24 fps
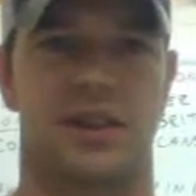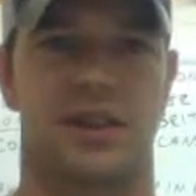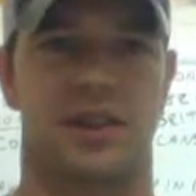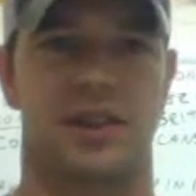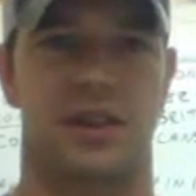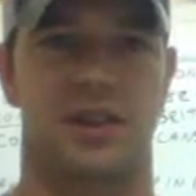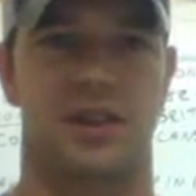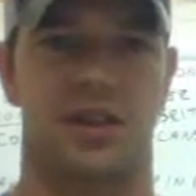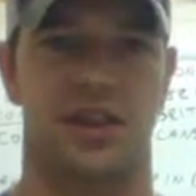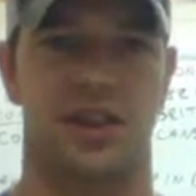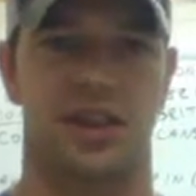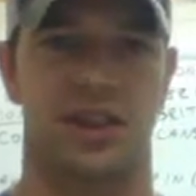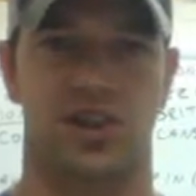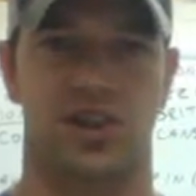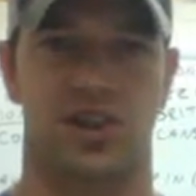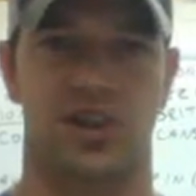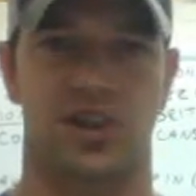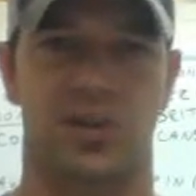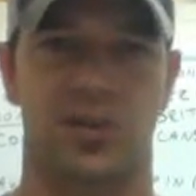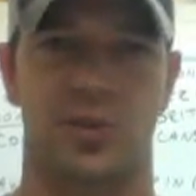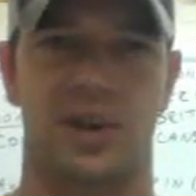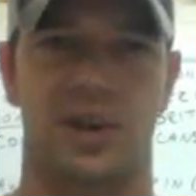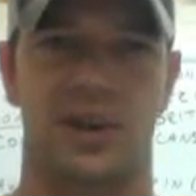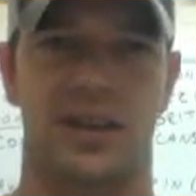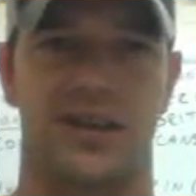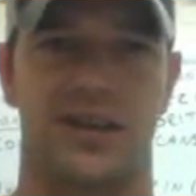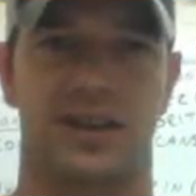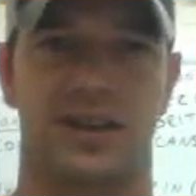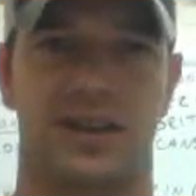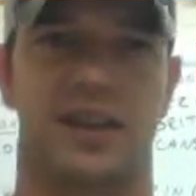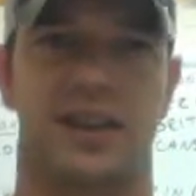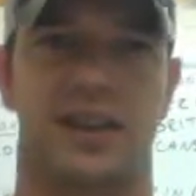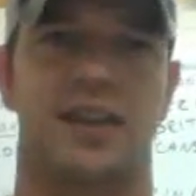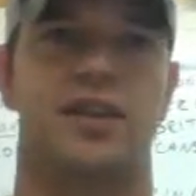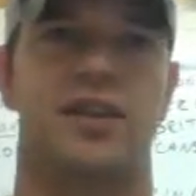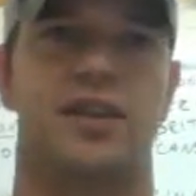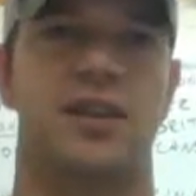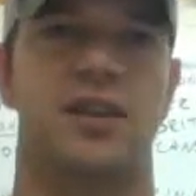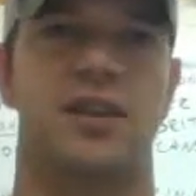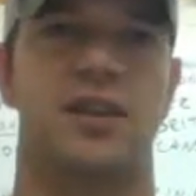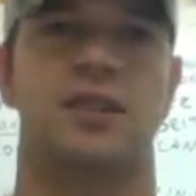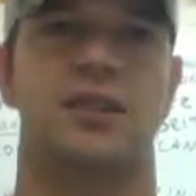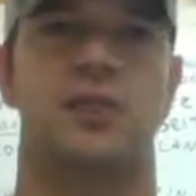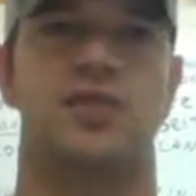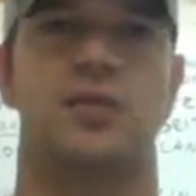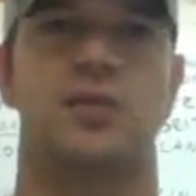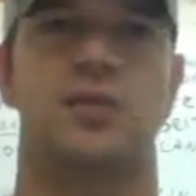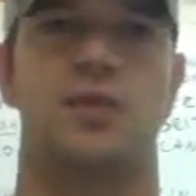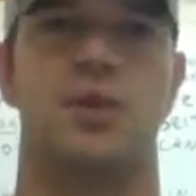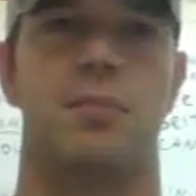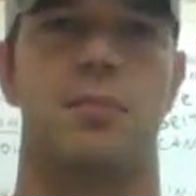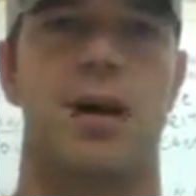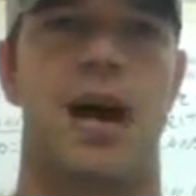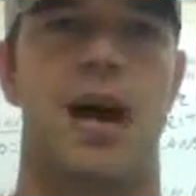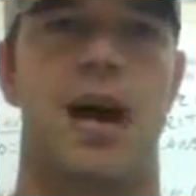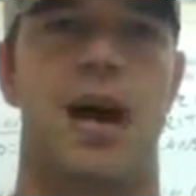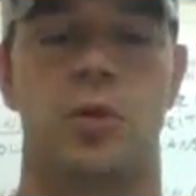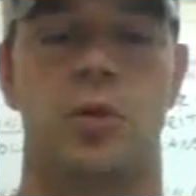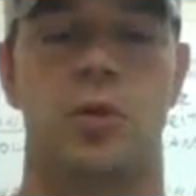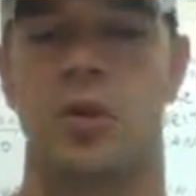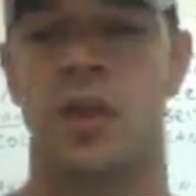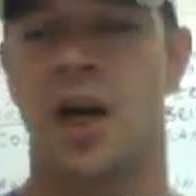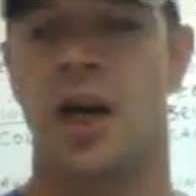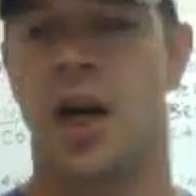It's very strict adherence to the Bible,